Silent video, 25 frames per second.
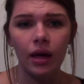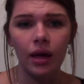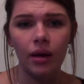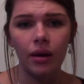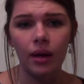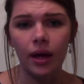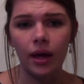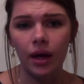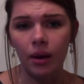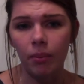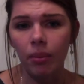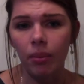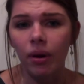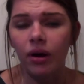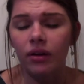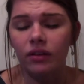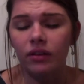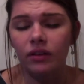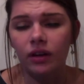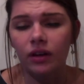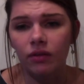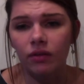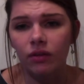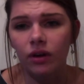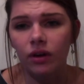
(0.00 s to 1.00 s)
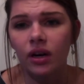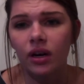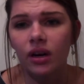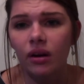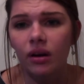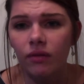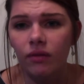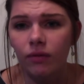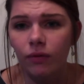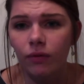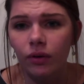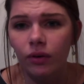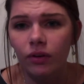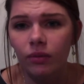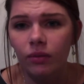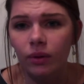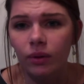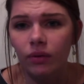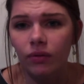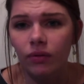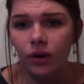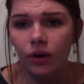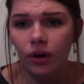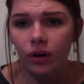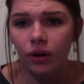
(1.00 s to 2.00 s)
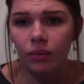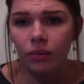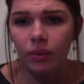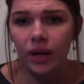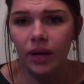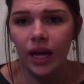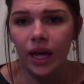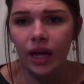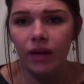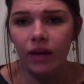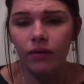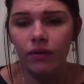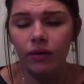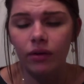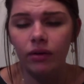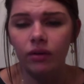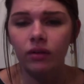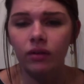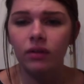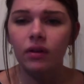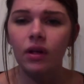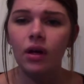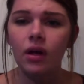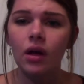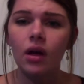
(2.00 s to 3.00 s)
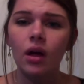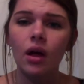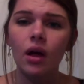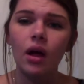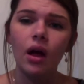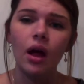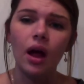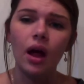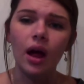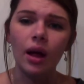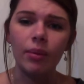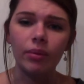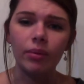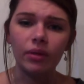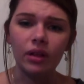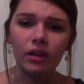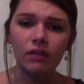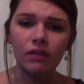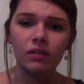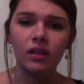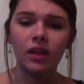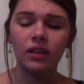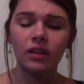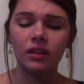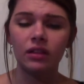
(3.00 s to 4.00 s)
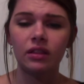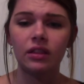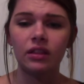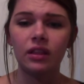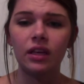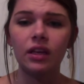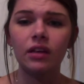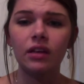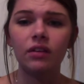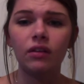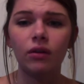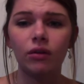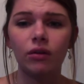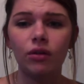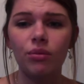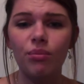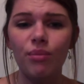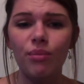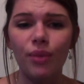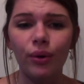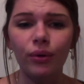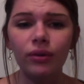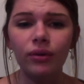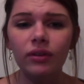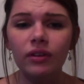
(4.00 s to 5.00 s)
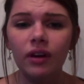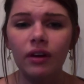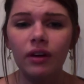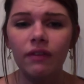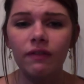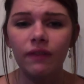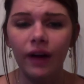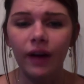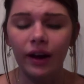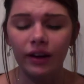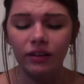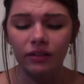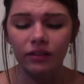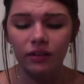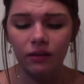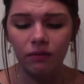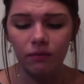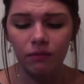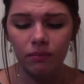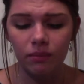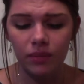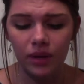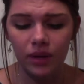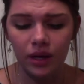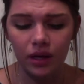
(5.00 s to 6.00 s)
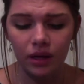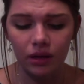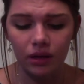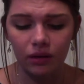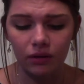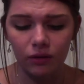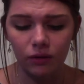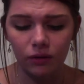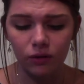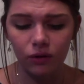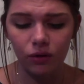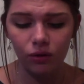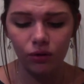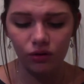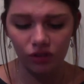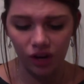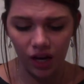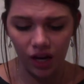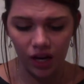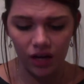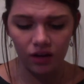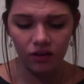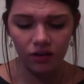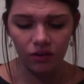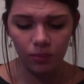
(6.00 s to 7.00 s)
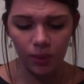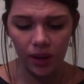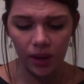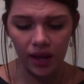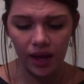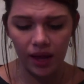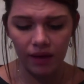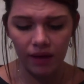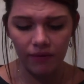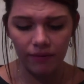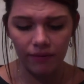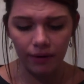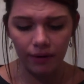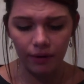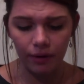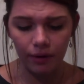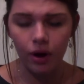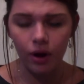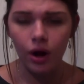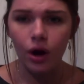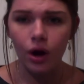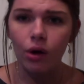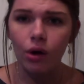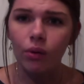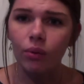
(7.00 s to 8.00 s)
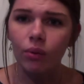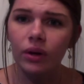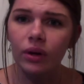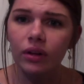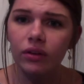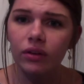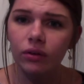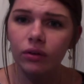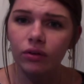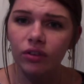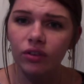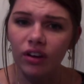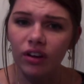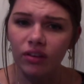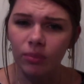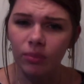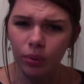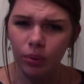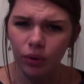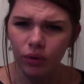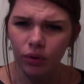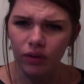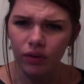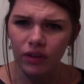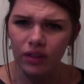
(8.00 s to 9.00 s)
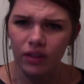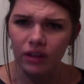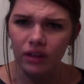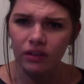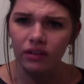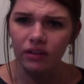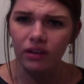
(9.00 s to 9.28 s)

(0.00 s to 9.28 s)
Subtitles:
and positive reinforcement for good behaviors. I believe that these are the most effective means to change behavior. Research has proven this